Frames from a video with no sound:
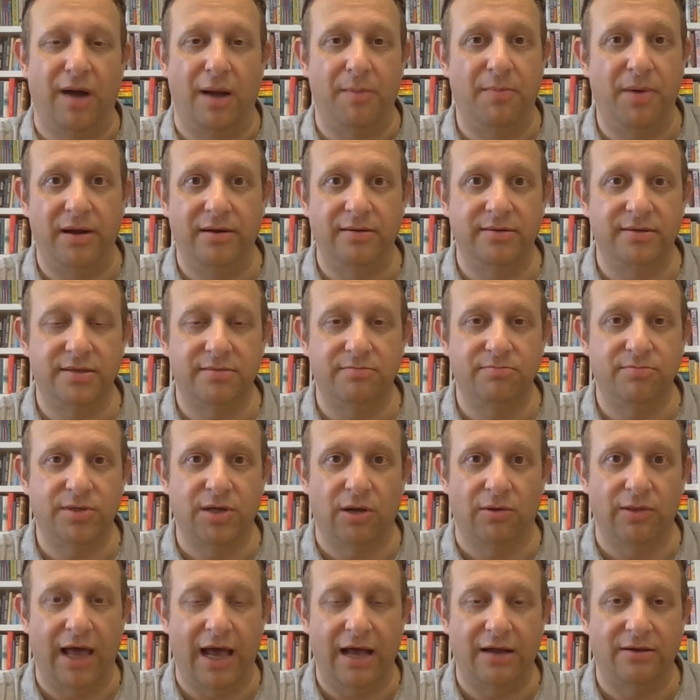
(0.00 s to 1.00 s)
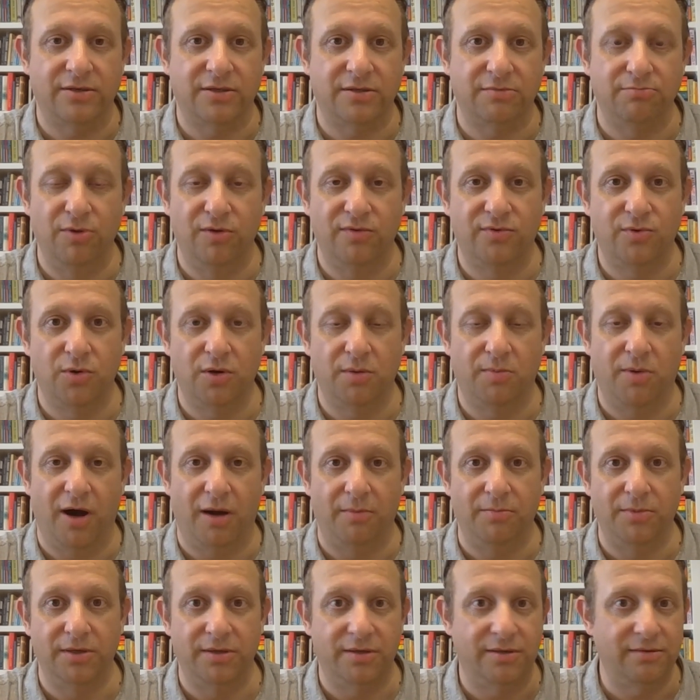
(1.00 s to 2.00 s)
parents sold the house, moved to an
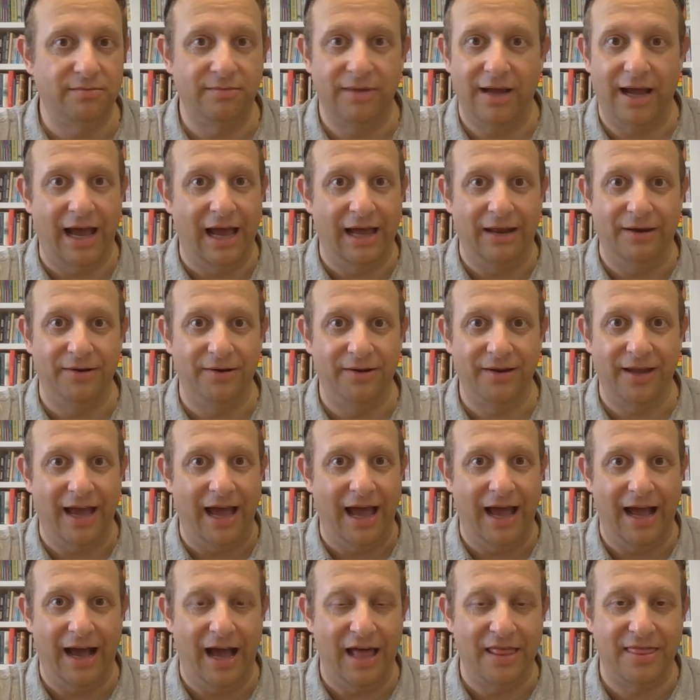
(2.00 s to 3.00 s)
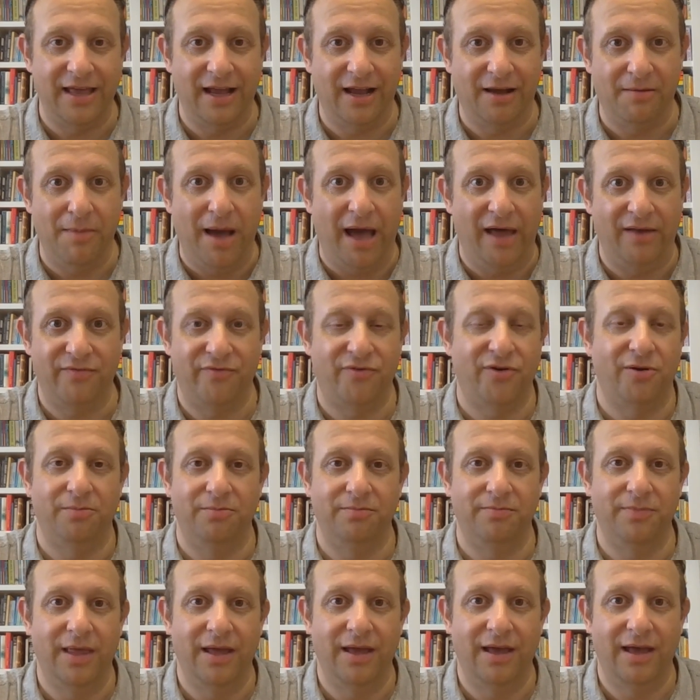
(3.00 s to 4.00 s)
apartment, and I think a man
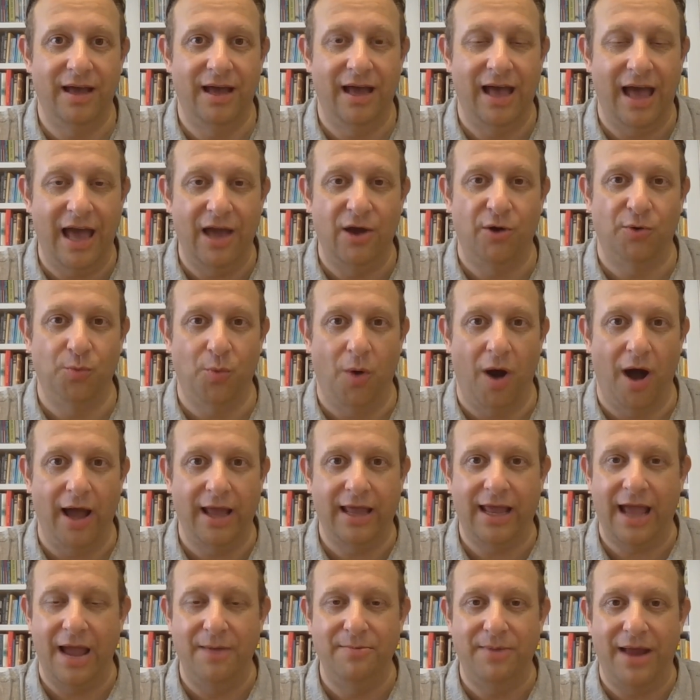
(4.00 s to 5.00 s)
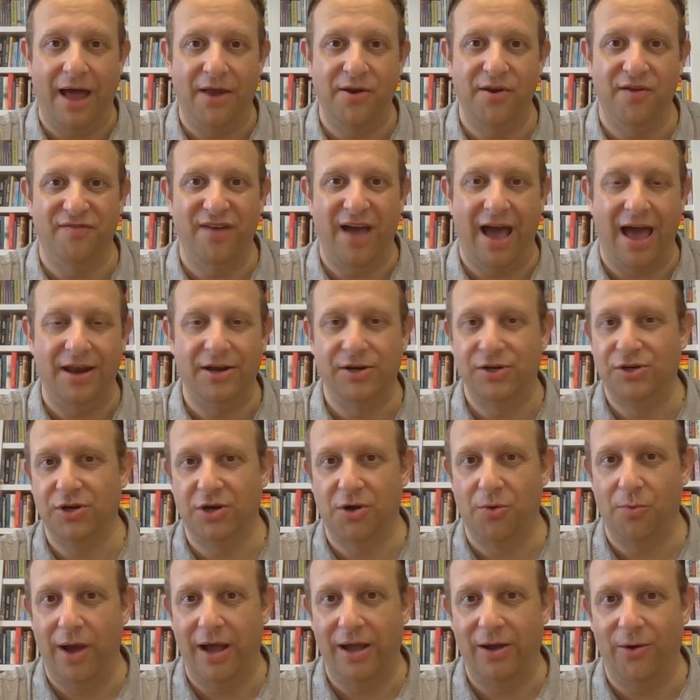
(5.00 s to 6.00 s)
from Hay on Wye came down in a van and
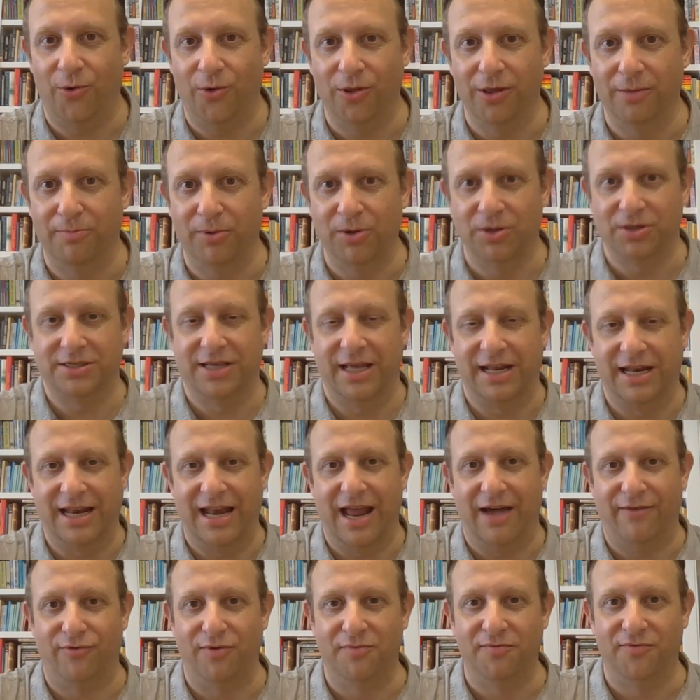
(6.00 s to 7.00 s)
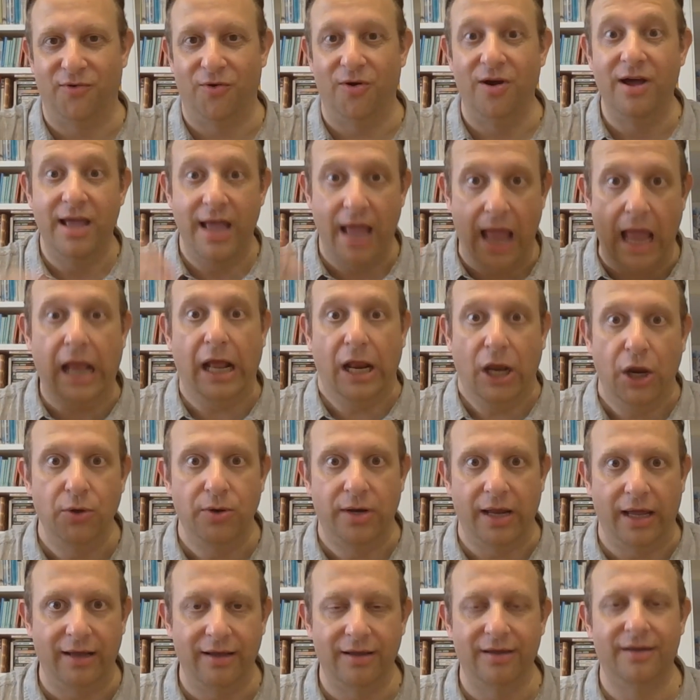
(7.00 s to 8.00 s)
took away all the books they didn't have room for,
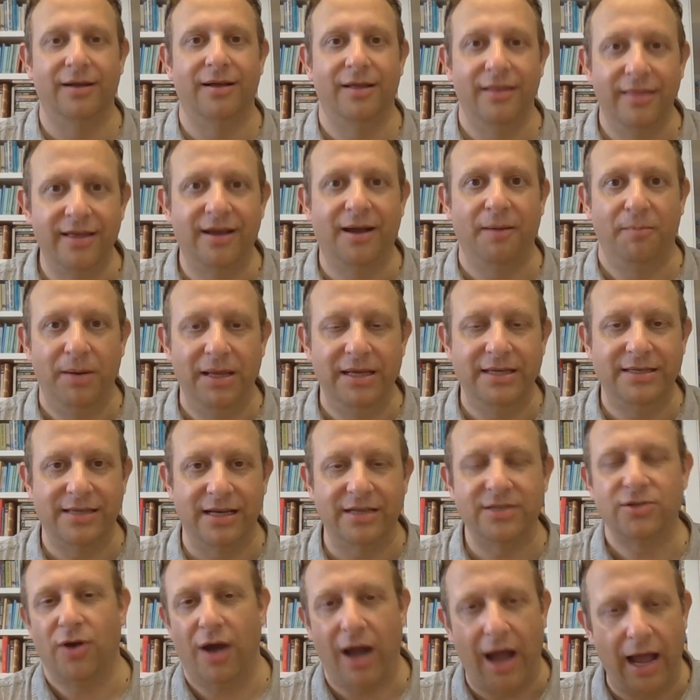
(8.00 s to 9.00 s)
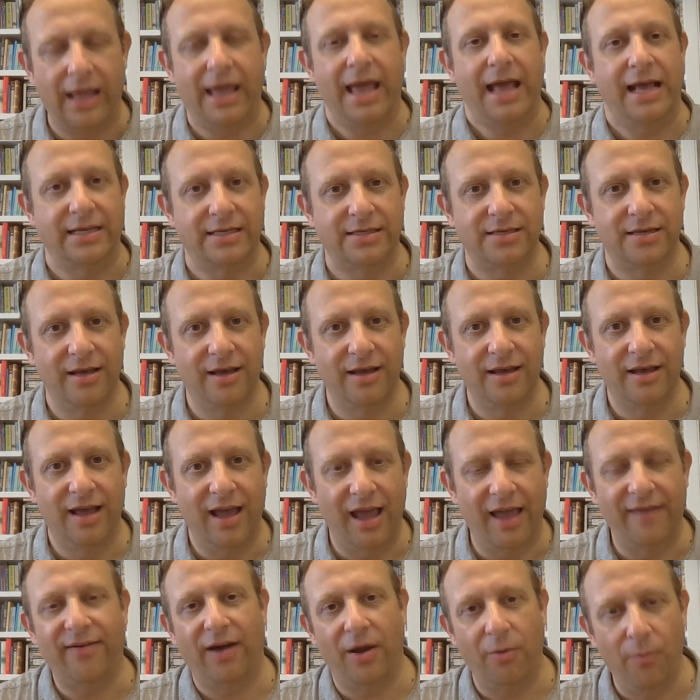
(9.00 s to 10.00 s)
including the complete set. So I guess
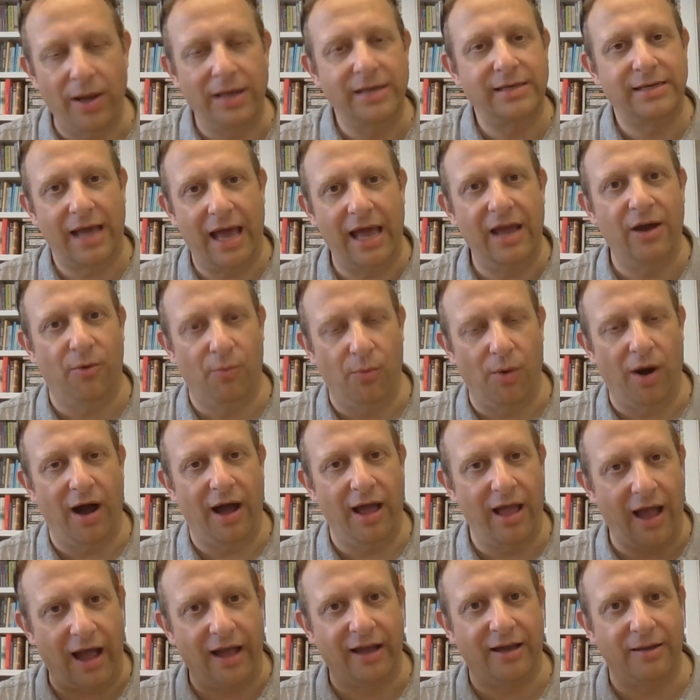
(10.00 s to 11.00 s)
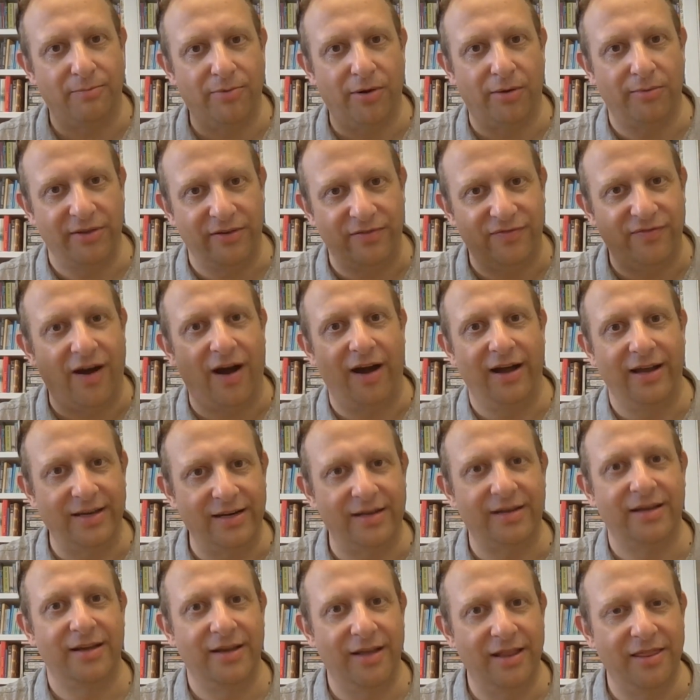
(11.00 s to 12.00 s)
if I went to Hay on Wye, I could probably
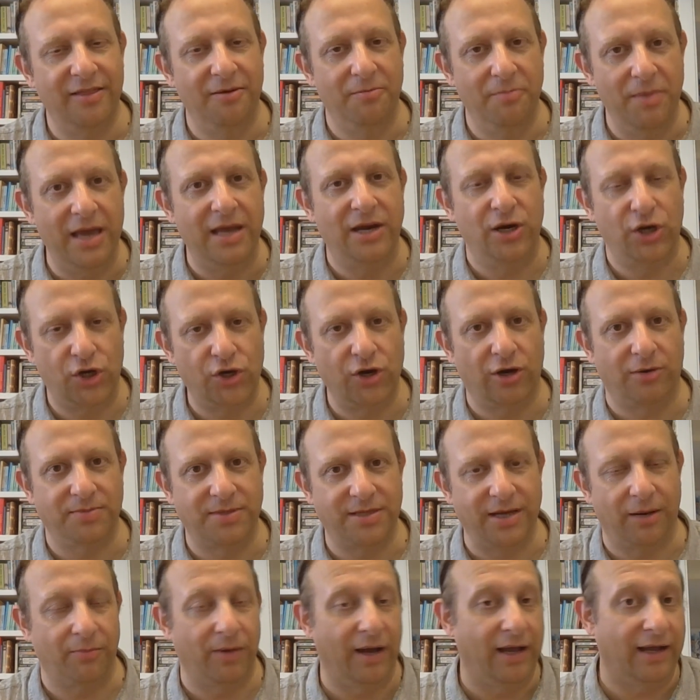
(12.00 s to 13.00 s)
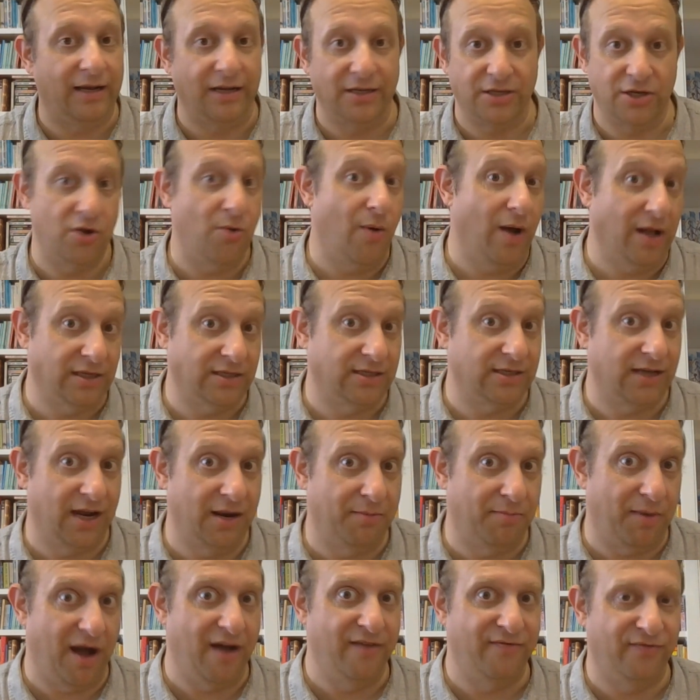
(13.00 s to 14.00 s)
find them in a shop somewhere, because who else is going to
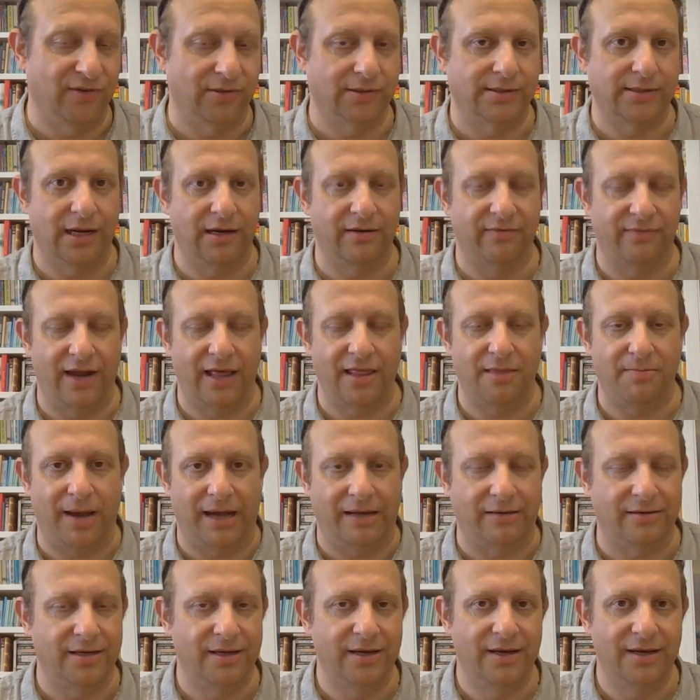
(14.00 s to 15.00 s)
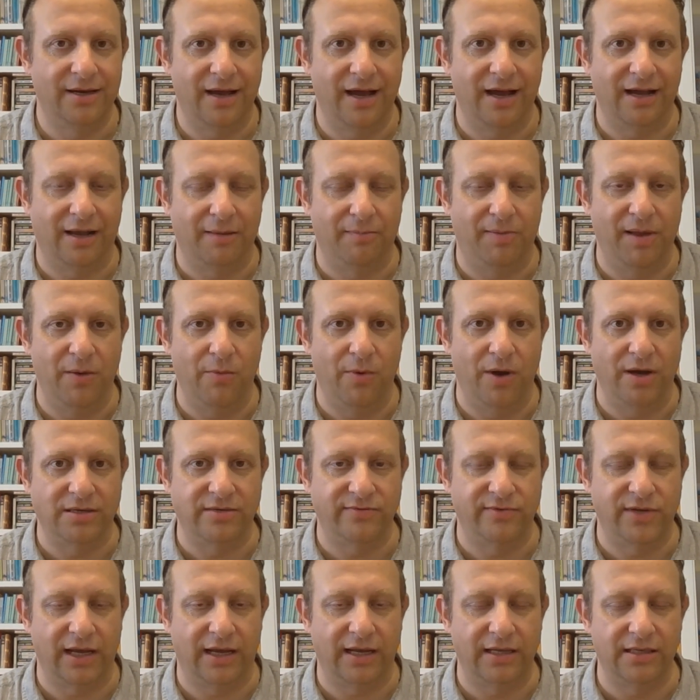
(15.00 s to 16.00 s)
buy a full set of leather-bound complete works
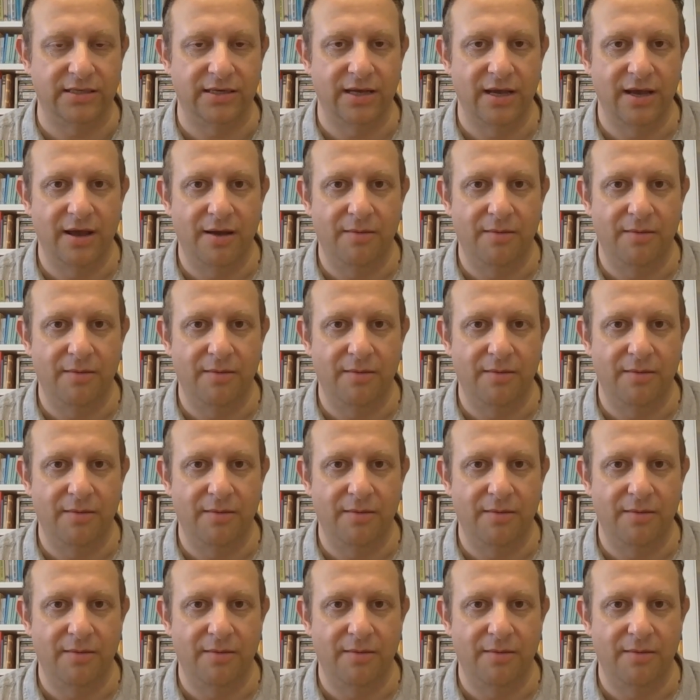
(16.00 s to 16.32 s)
of Dickens?